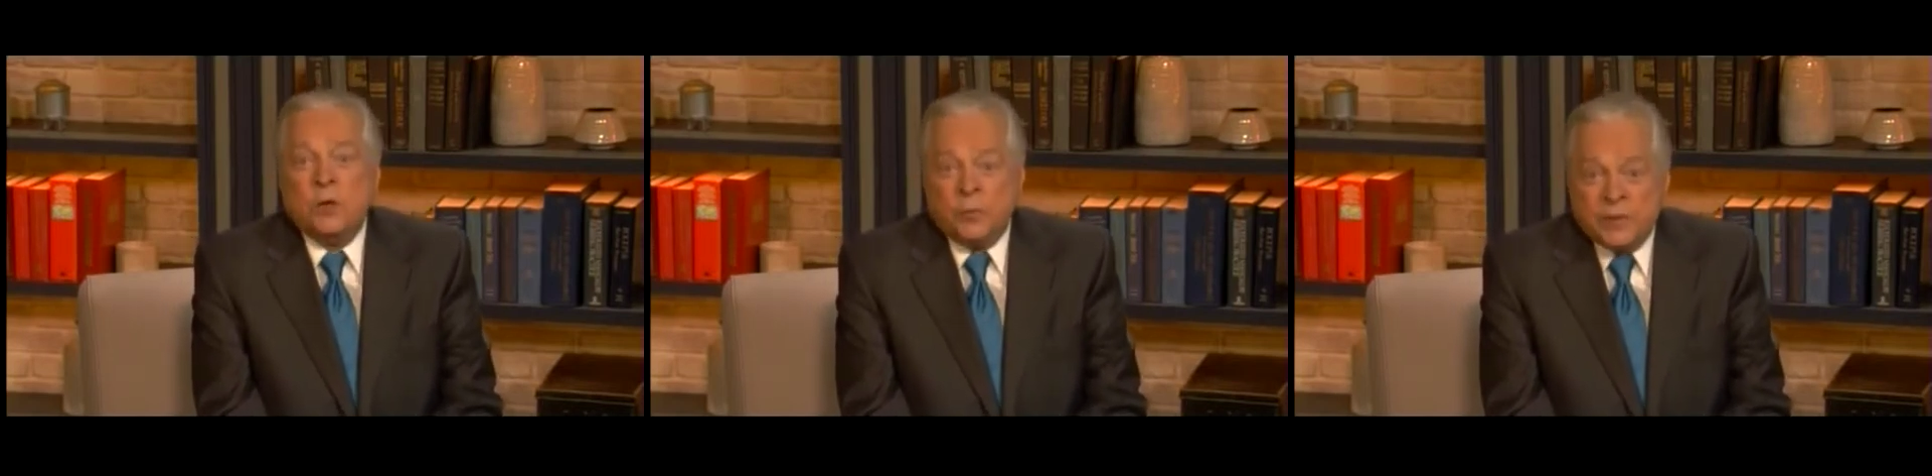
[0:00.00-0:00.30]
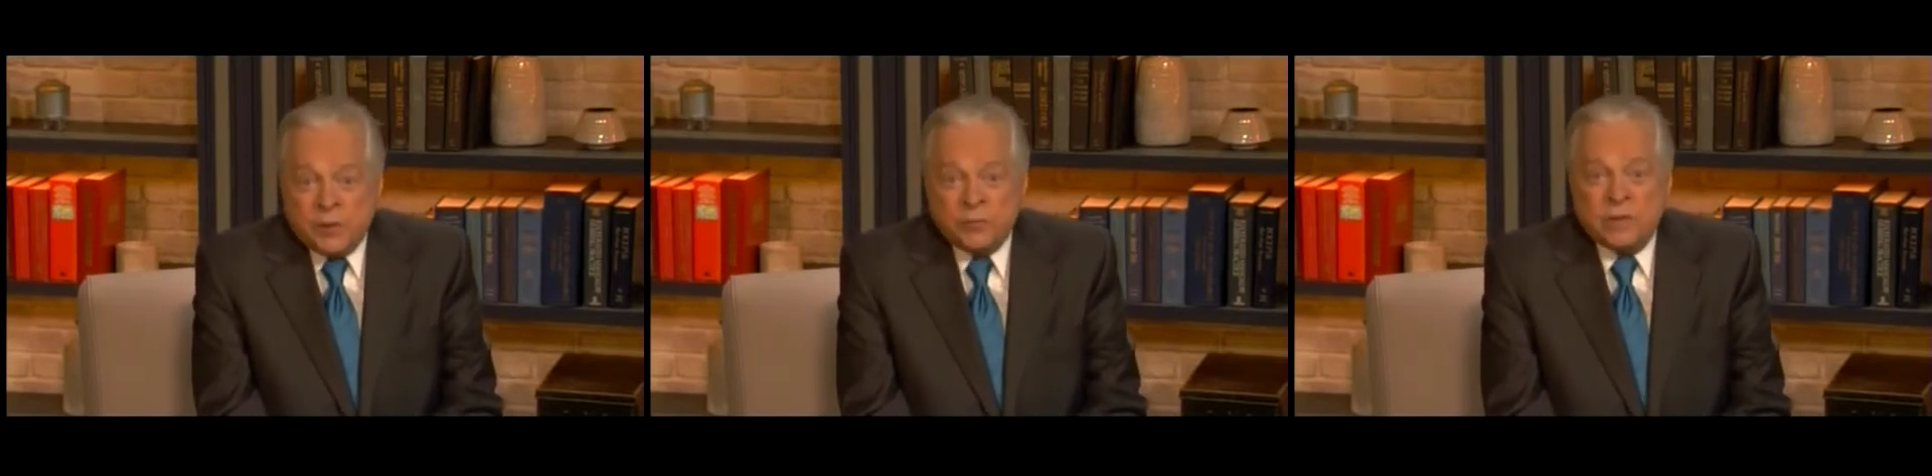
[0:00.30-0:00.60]

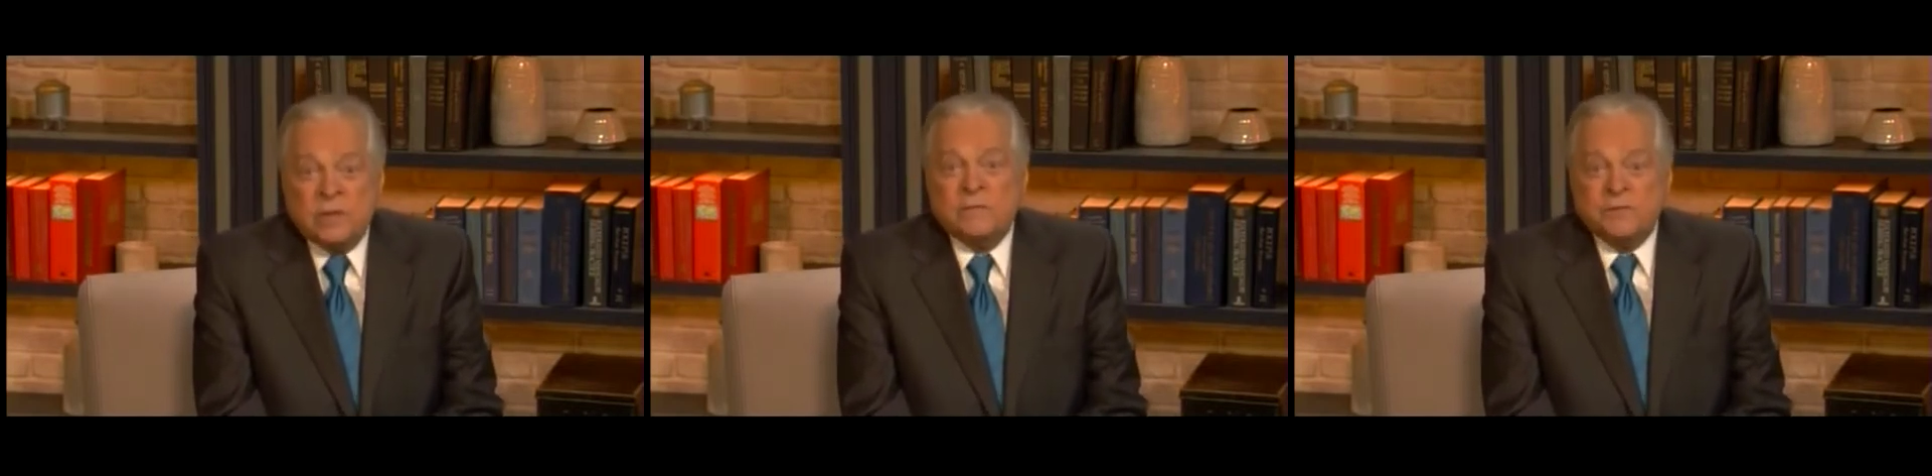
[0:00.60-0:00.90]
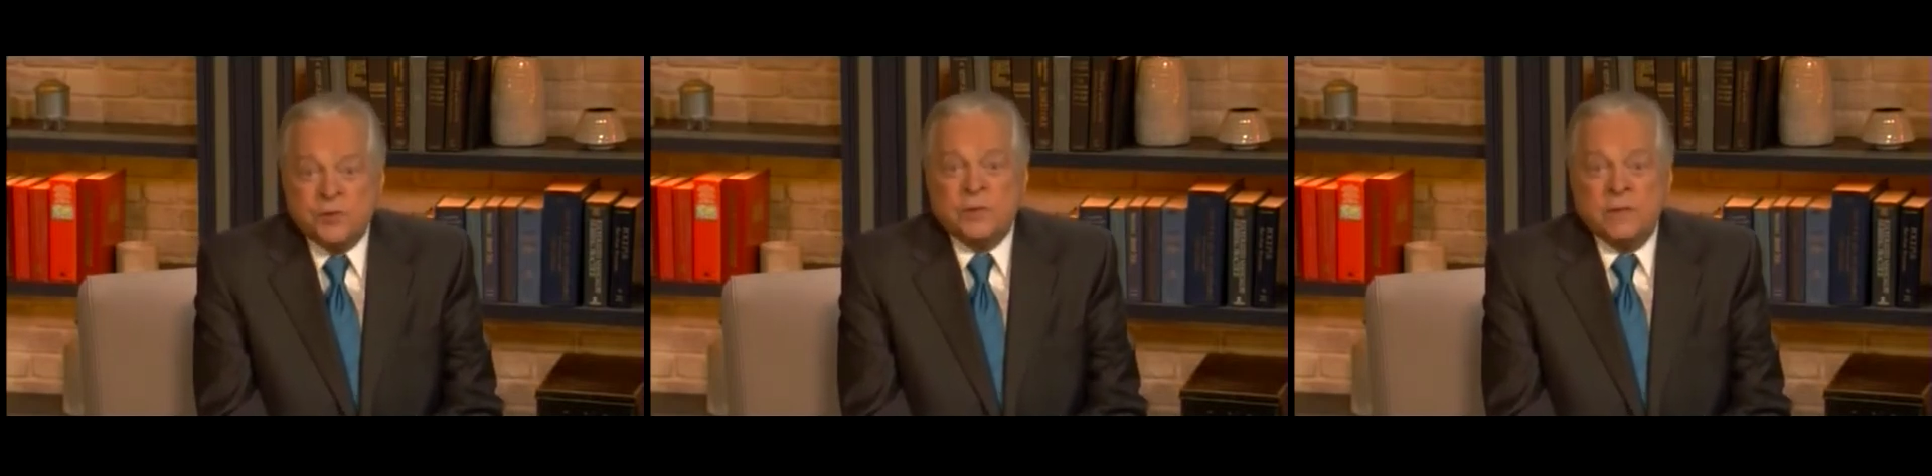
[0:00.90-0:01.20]
reunion of
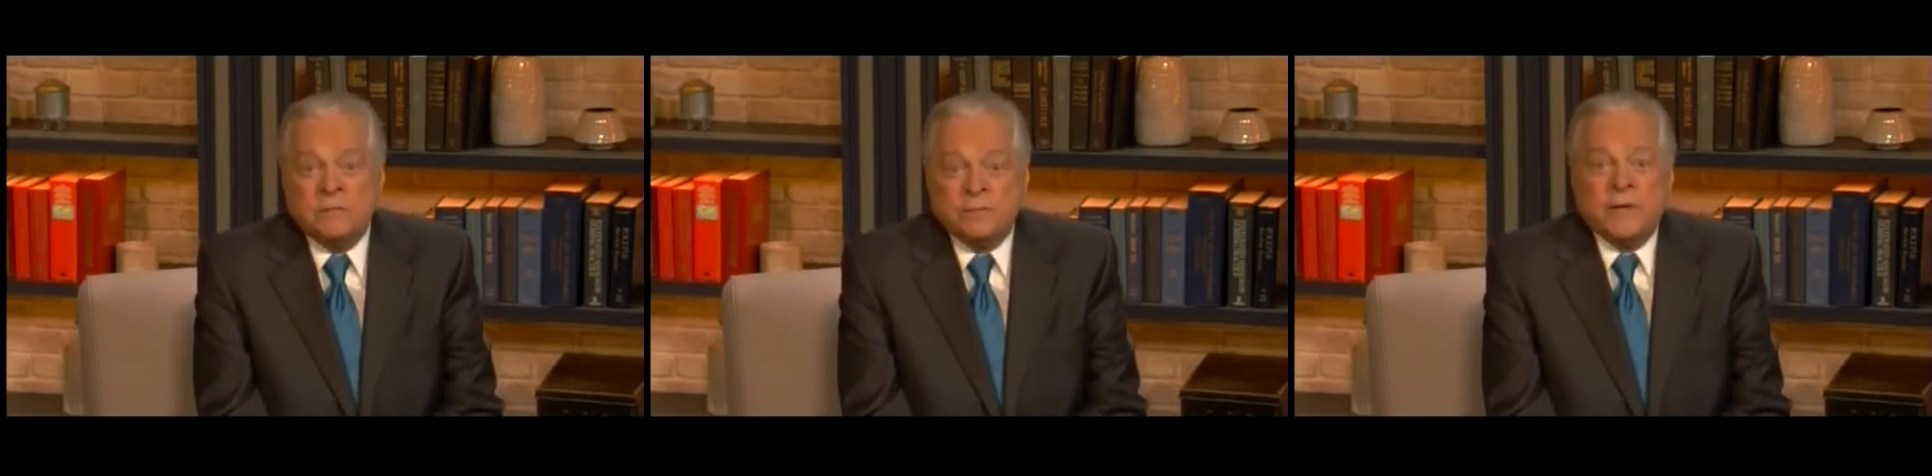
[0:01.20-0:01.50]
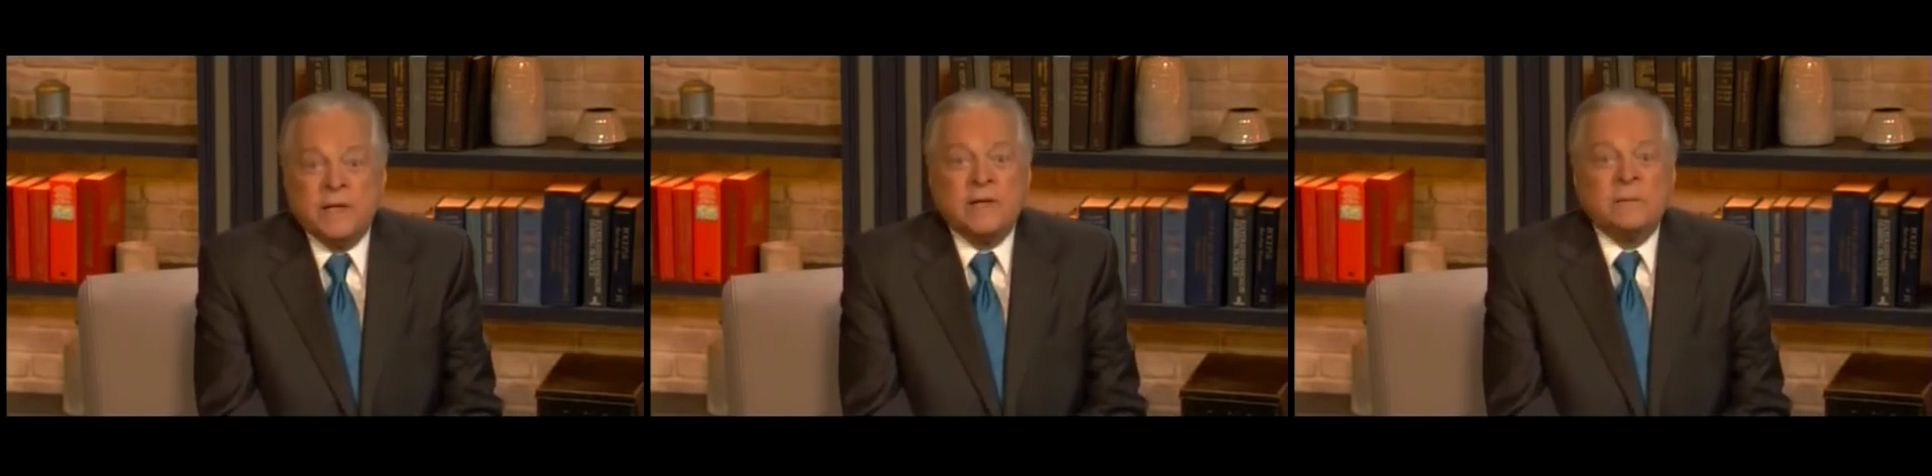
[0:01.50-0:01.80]
Judy and
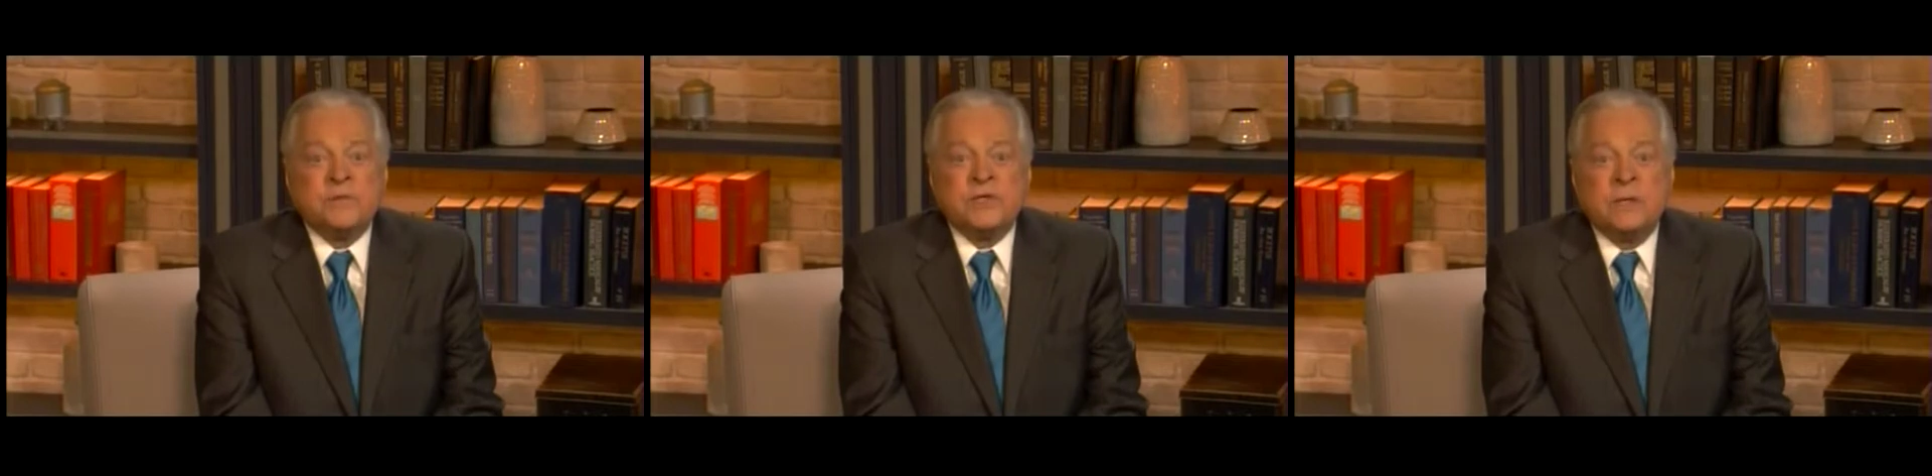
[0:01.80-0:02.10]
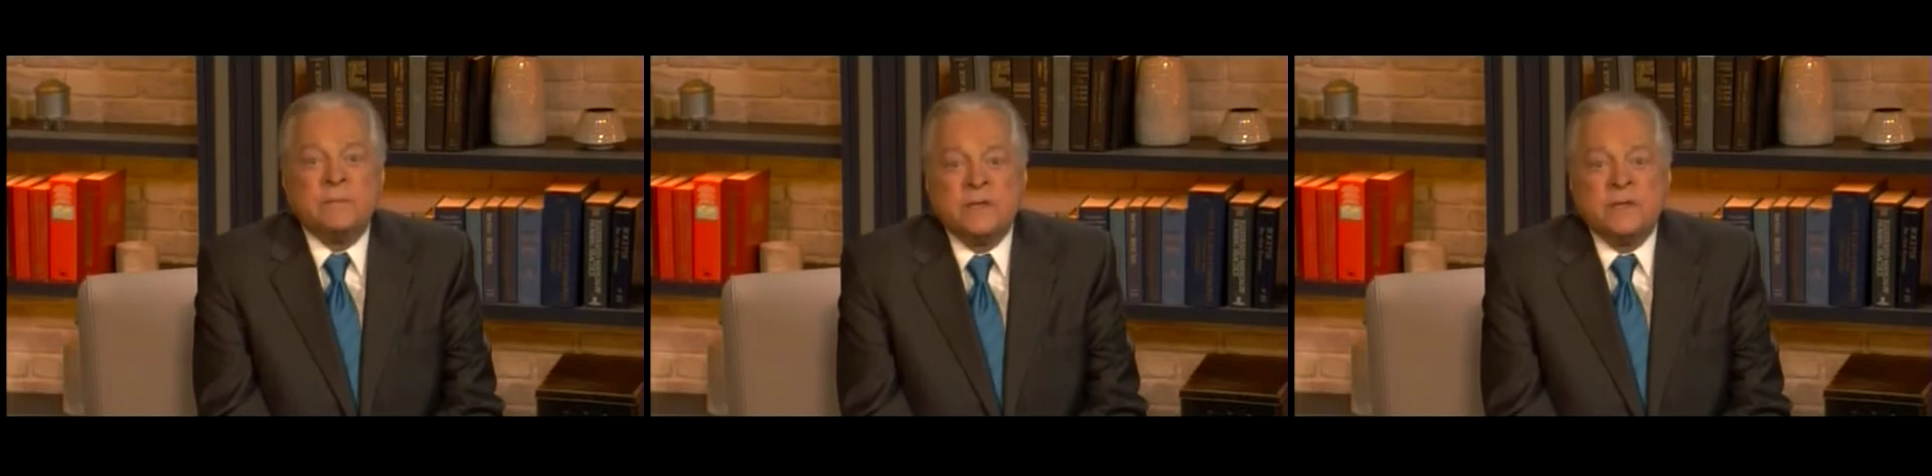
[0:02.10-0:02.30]
Fred at MGM